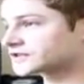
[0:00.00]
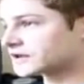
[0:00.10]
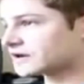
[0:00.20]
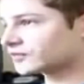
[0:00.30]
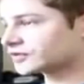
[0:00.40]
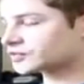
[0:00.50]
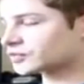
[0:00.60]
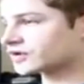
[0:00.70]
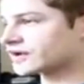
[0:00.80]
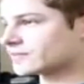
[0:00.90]

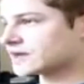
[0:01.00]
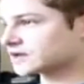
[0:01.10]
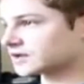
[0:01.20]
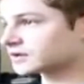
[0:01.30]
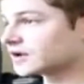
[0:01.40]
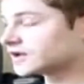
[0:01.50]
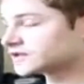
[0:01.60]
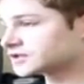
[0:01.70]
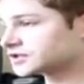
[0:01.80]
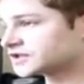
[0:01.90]
discoveries we are now making,
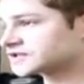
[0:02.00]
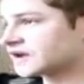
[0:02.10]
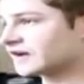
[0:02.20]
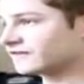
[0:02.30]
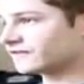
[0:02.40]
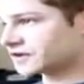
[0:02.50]
such as the